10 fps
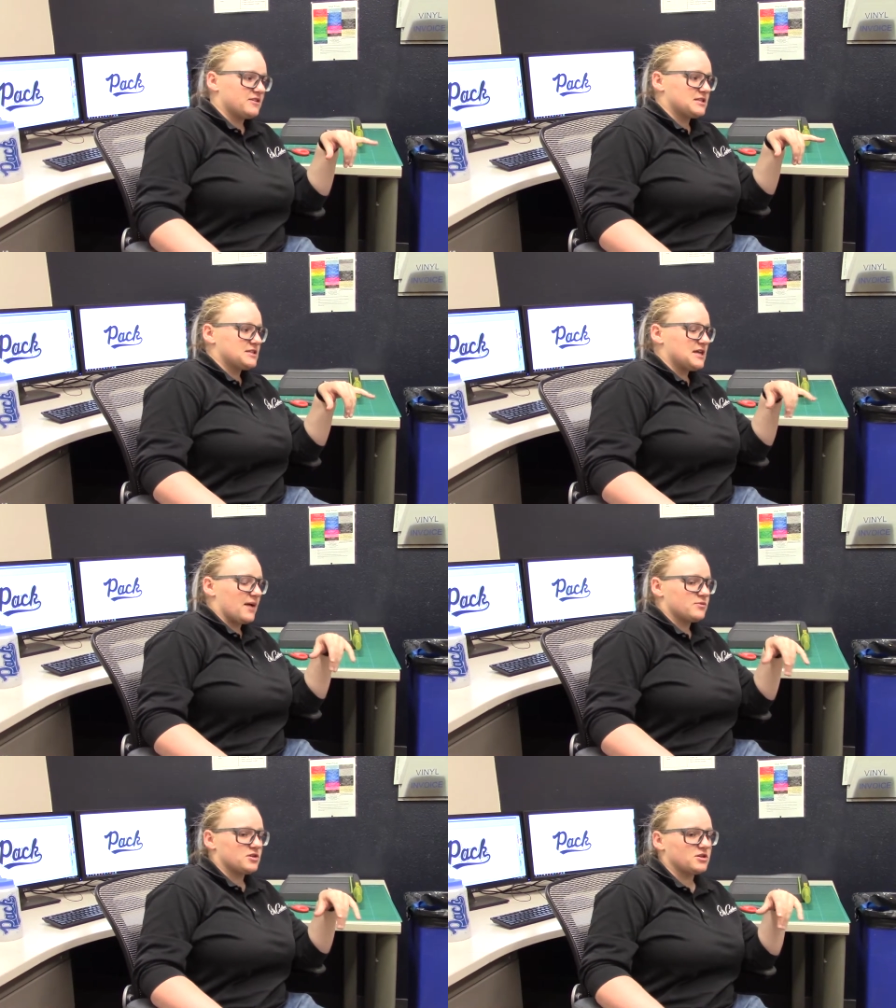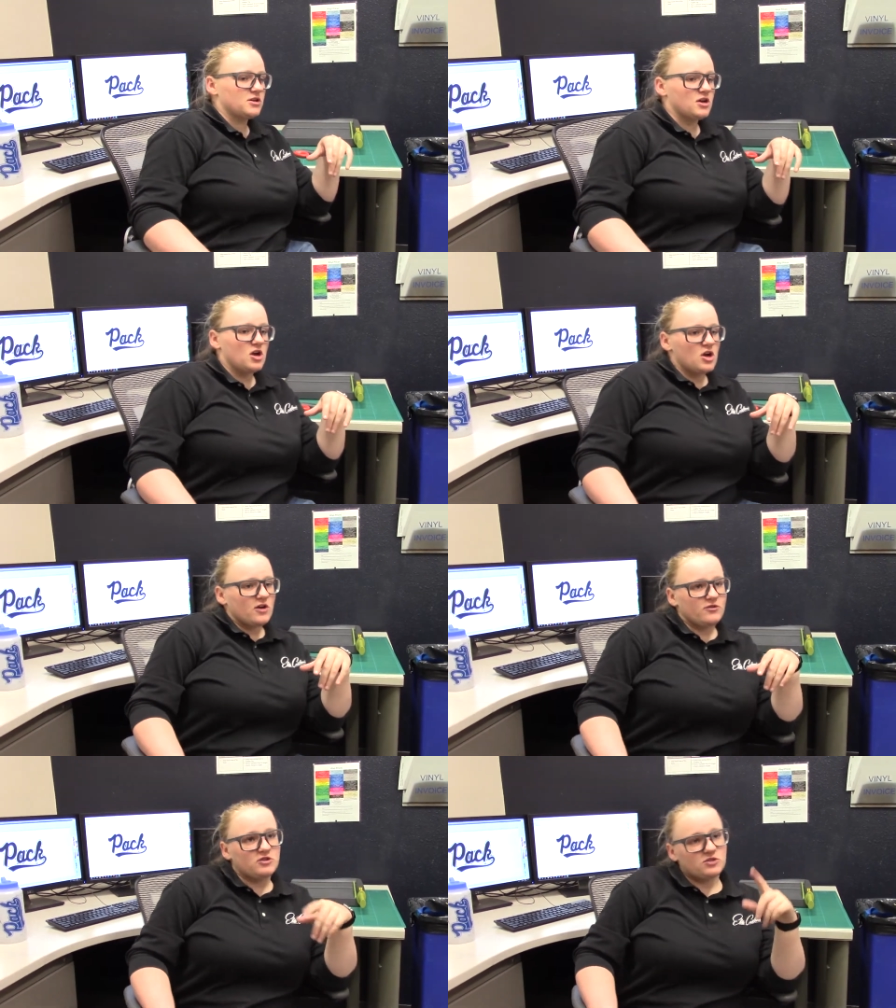as an adapter.
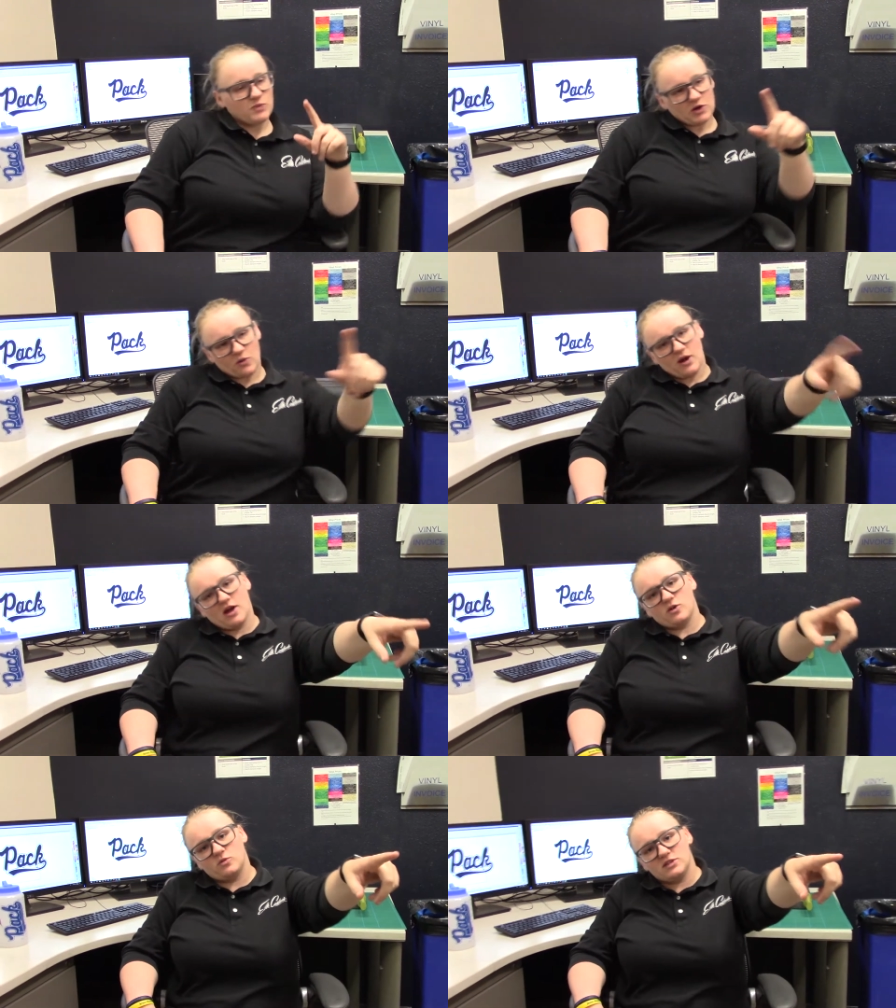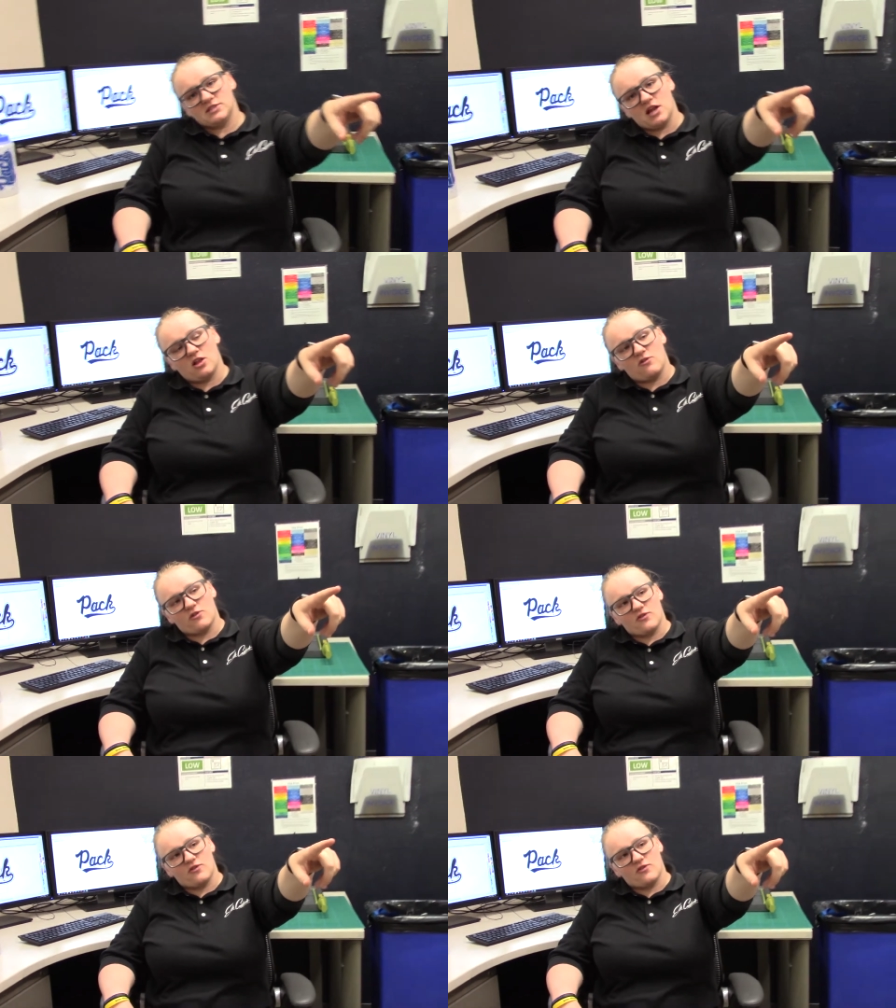If you spin around, we sell over